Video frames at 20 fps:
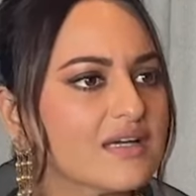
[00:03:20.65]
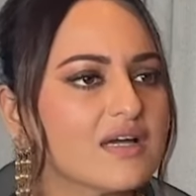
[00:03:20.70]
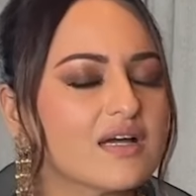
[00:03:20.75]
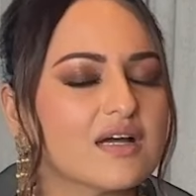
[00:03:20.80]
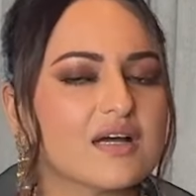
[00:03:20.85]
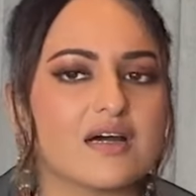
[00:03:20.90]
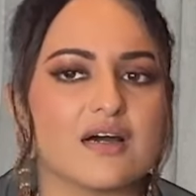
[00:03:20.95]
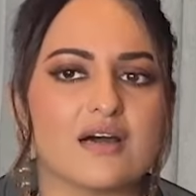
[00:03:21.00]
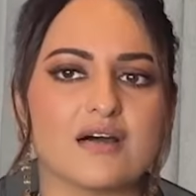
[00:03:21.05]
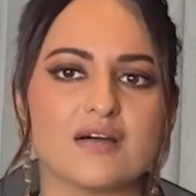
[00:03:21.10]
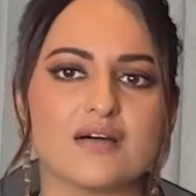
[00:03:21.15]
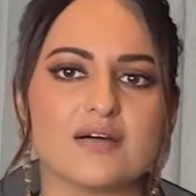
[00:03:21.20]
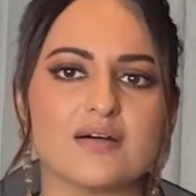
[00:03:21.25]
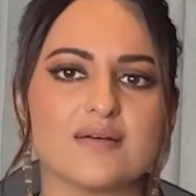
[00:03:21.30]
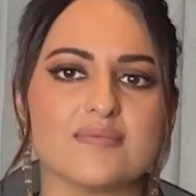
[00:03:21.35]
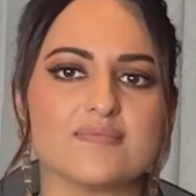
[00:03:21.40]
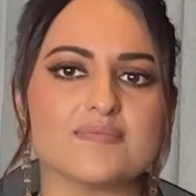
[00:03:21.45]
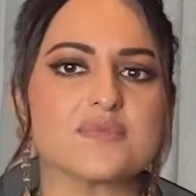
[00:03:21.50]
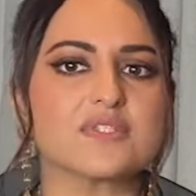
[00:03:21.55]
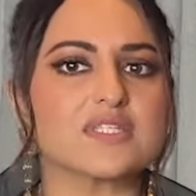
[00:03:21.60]
Mm.
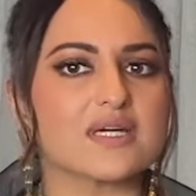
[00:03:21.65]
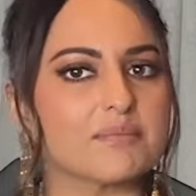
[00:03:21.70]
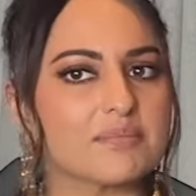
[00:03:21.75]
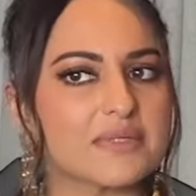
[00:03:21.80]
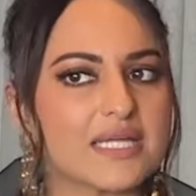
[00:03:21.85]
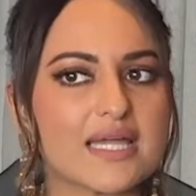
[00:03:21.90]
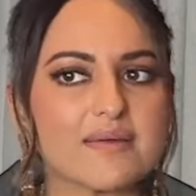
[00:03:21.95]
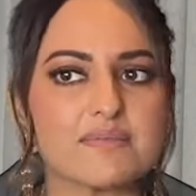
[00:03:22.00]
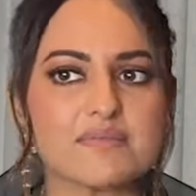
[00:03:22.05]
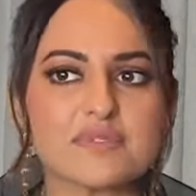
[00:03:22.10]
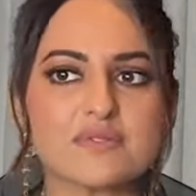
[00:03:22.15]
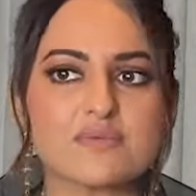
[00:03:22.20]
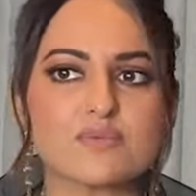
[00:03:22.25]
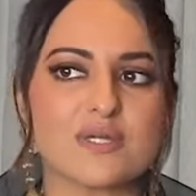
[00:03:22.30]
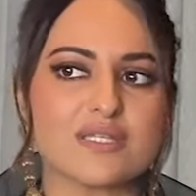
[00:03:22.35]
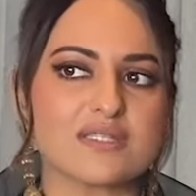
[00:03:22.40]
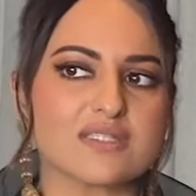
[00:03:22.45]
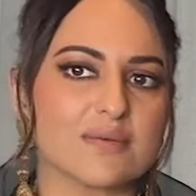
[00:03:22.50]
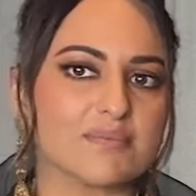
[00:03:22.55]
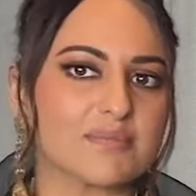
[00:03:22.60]
Um, sometimes
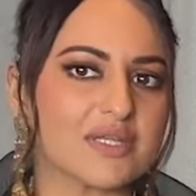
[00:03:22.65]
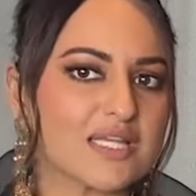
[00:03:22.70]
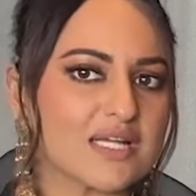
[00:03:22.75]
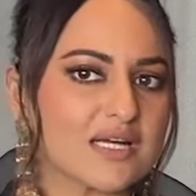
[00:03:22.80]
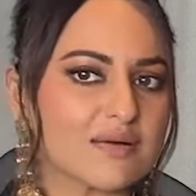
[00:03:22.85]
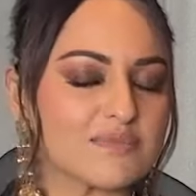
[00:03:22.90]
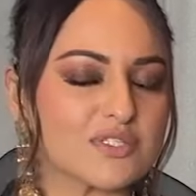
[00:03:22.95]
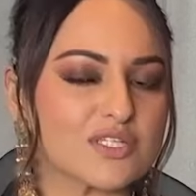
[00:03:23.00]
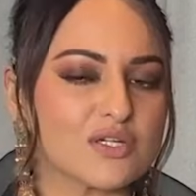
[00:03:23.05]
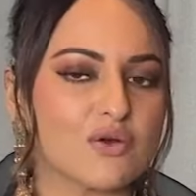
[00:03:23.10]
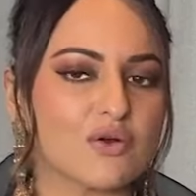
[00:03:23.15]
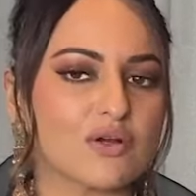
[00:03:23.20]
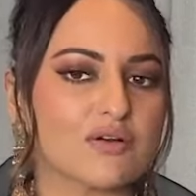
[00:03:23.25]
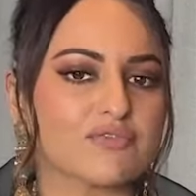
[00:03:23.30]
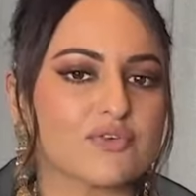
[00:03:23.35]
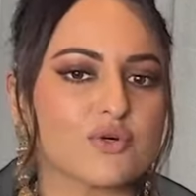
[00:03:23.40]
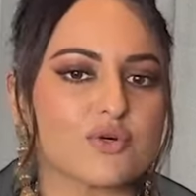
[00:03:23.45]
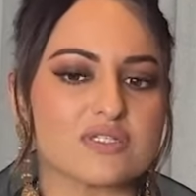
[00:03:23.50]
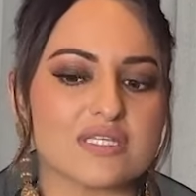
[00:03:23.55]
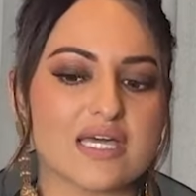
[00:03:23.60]
when something comes along,
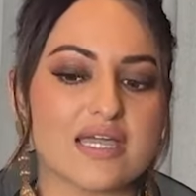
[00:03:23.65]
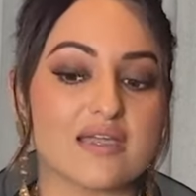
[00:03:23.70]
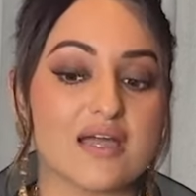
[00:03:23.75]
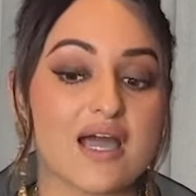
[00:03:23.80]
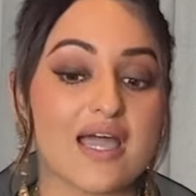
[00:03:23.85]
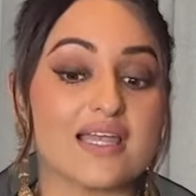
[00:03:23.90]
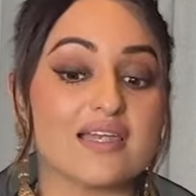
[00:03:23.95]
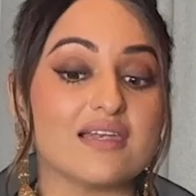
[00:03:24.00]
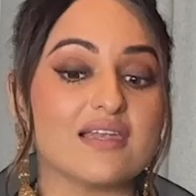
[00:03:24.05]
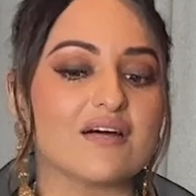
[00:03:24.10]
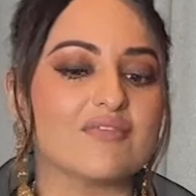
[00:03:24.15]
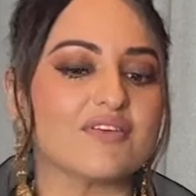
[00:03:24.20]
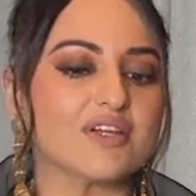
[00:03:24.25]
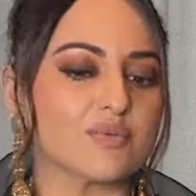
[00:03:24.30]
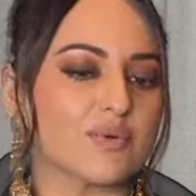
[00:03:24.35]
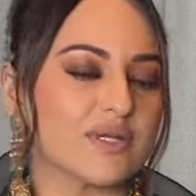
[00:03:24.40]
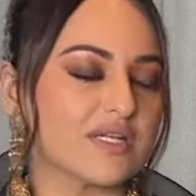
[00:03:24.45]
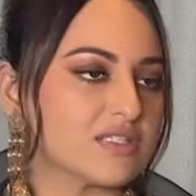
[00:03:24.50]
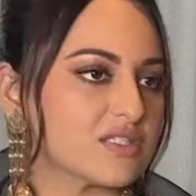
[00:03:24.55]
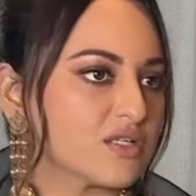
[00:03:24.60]
of course, I, I love
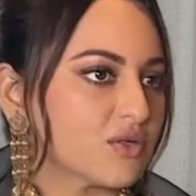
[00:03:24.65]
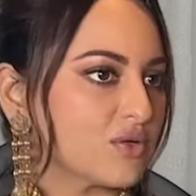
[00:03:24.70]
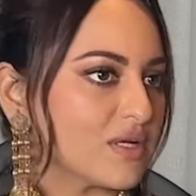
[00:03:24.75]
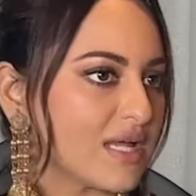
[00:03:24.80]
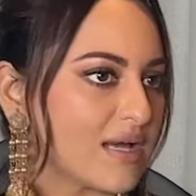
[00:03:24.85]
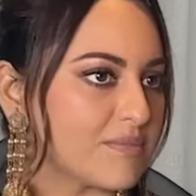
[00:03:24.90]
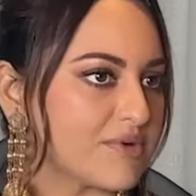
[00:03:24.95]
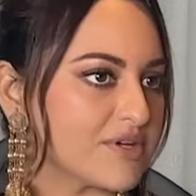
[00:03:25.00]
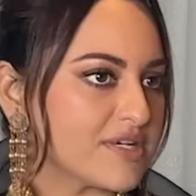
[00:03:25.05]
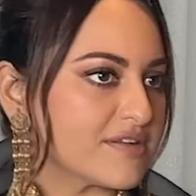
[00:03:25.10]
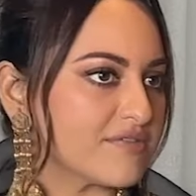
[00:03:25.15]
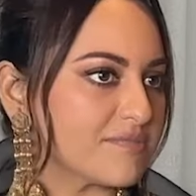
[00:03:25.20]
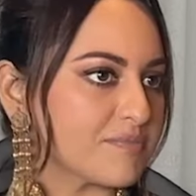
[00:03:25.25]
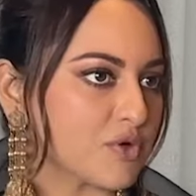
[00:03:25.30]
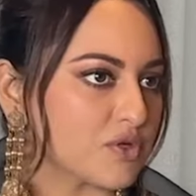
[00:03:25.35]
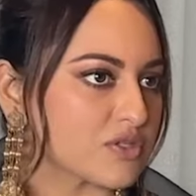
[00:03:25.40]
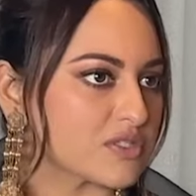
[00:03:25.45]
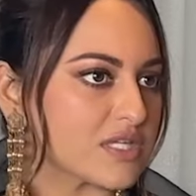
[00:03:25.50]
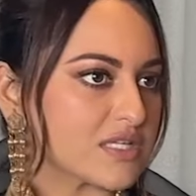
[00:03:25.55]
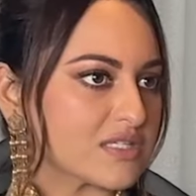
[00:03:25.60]
it when it's a collaborative
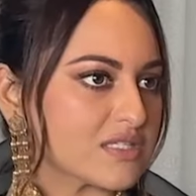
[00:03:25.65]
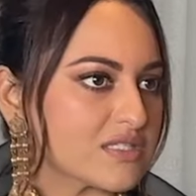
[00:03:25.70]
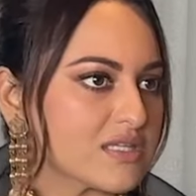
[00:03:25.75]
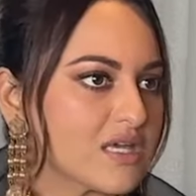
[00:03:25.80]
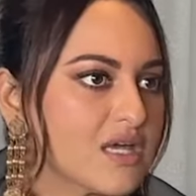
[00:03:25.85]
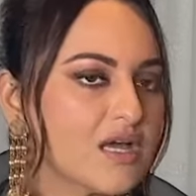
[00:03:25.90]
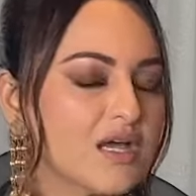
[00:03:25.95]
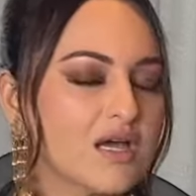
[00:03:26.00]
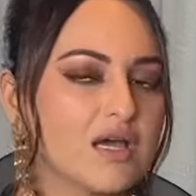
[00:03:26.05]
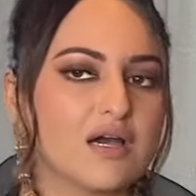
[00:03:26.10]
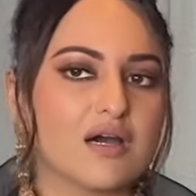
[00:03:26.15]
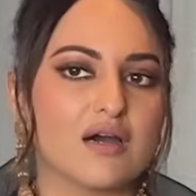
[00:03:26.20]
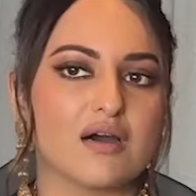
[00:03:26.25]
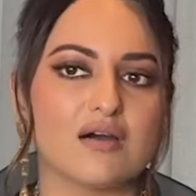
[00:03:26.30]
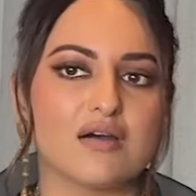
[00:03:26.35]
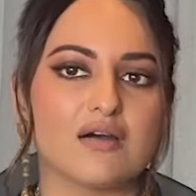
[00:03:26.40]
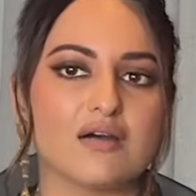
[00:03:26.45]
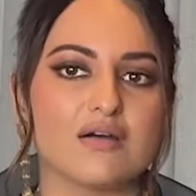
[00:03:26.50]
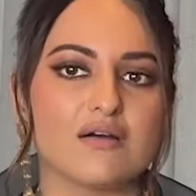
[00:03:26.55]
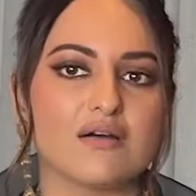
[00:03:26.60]
process. Mm.
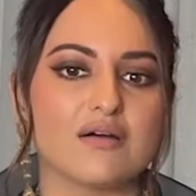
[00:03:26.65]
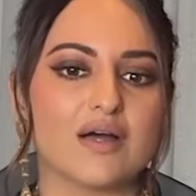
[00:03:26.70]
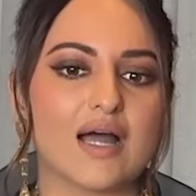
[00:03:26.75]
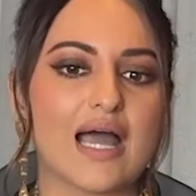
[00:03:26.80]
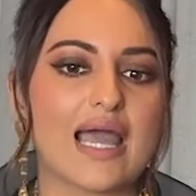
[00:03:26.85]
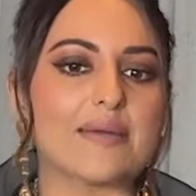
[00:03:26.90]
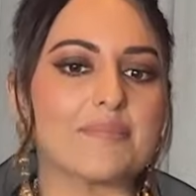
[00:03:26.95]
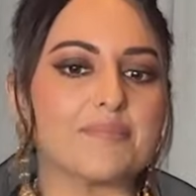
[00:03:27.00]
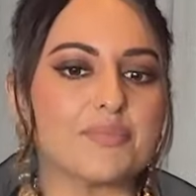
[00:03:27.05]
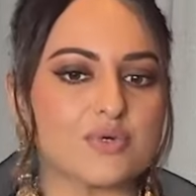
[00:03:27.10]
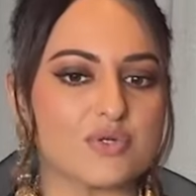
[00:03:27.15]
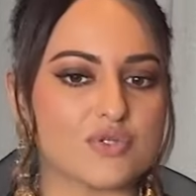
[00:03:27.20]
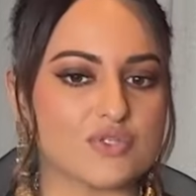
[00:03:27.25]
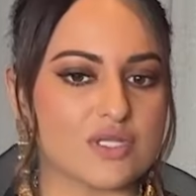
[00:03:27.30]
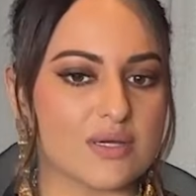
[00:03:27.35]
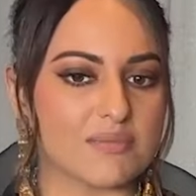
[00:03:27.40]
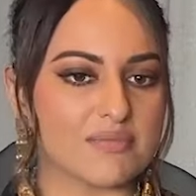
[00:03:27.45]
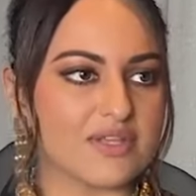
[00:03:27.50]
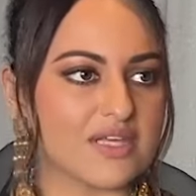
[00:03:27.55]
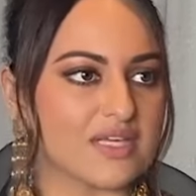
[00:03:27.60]
Uh, I put
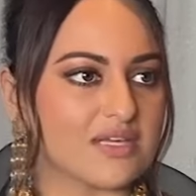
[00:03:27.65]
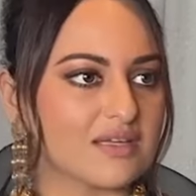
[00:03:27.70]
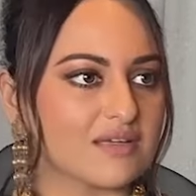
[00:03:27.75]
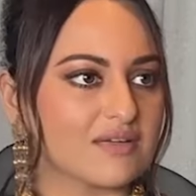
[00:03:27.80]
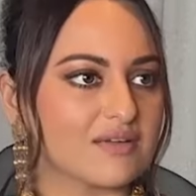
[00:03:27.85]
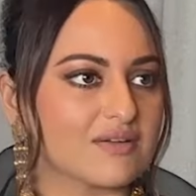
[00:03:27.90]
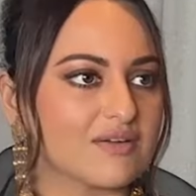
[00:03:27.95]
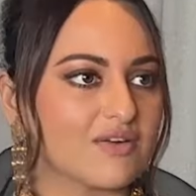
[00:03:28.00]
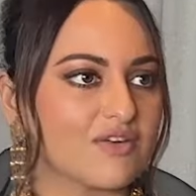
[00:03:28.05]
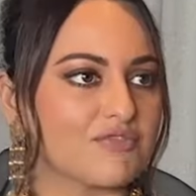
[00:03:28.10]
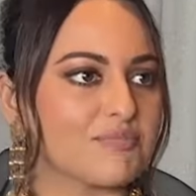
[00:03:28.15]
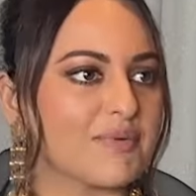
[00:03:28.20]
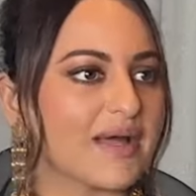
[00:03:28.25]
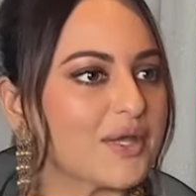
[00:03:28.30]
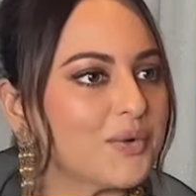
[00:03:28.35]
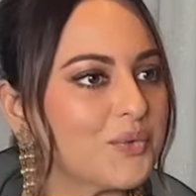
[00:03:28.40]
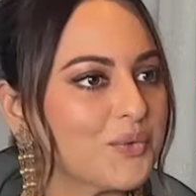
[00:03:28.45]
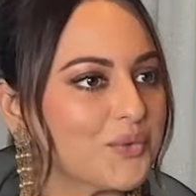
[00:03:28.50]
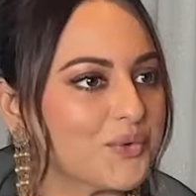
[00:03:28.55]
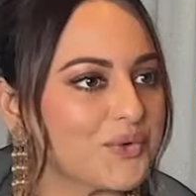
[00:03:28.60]
something of
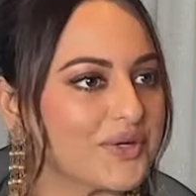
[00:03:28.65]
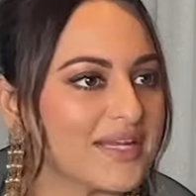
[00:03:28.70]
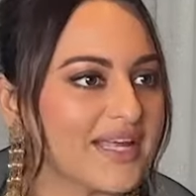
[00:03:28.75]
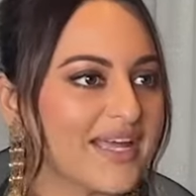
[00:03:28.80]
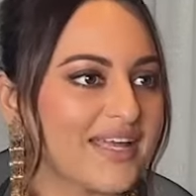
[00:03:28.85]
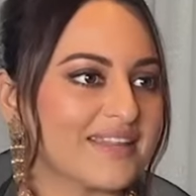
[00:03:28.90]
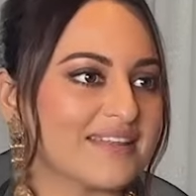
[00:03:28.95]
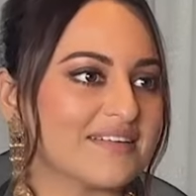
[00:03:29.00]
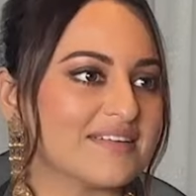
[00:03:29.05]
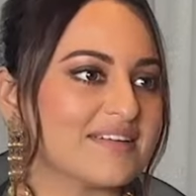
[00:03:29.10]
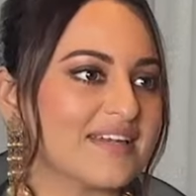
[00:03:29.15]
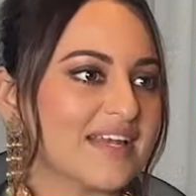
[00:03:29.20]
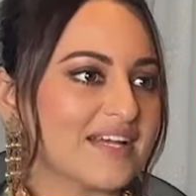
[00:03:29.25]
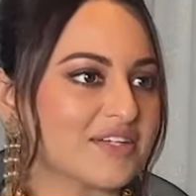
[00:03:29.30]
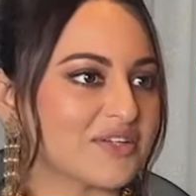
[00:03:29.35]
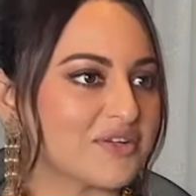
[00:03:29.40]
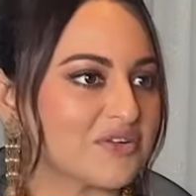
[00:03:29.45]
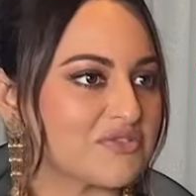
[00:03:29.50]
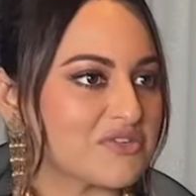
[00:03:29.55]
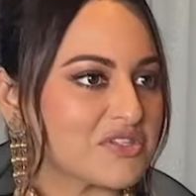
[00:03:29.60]
my own and the mm.
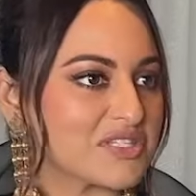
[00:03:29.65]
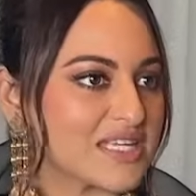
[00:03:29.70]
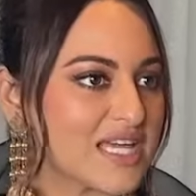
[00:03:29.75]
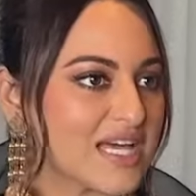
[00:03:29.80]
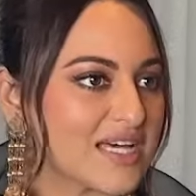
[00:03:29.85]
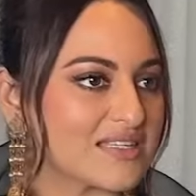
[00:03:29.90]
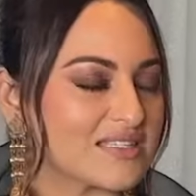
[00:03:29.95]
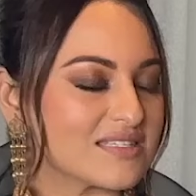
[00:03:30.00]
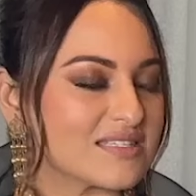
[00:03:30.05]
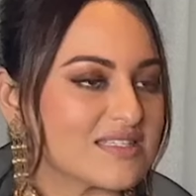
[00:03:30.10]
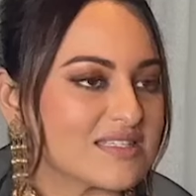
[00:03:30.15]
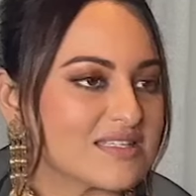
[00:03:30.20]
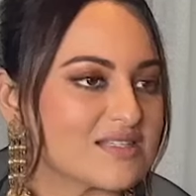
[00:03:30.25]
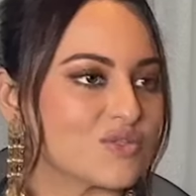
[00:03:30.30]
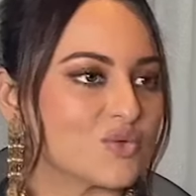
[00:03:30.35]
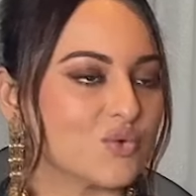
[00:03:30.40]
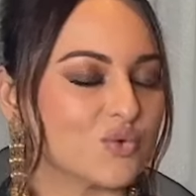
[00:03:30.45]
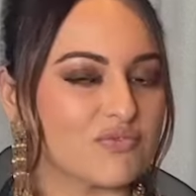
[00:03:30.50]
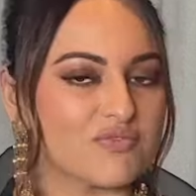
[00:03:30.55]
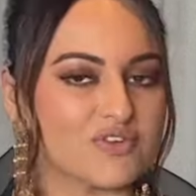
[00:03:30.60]
director obviously has
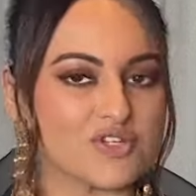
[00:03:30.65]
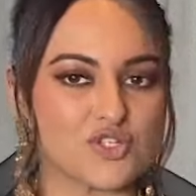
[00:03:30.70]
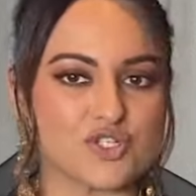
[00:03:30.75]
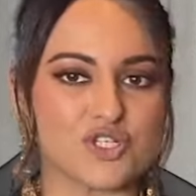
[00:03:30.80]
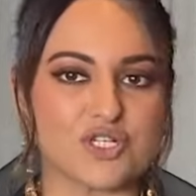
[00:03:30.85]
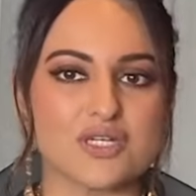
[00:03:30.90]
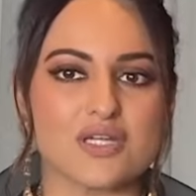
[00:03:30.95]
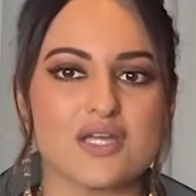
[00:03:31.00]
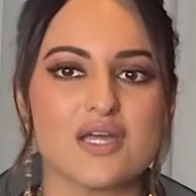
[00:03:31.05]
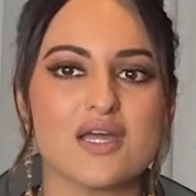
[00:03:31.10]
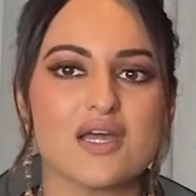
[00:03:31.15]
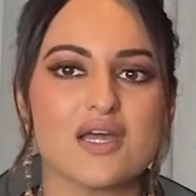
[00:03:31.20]
his own vision.